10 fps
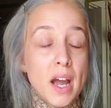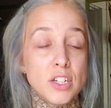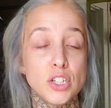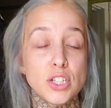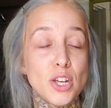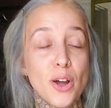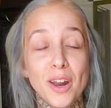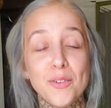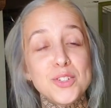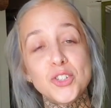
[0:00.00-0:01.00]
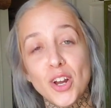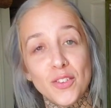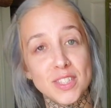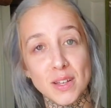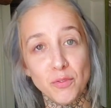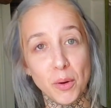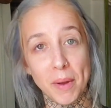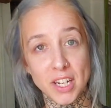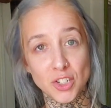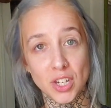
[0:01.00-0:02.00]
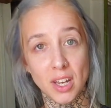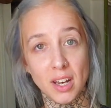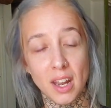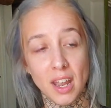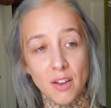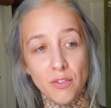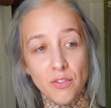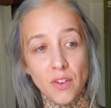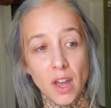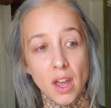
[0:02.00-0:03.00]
I just thought I would share this information if,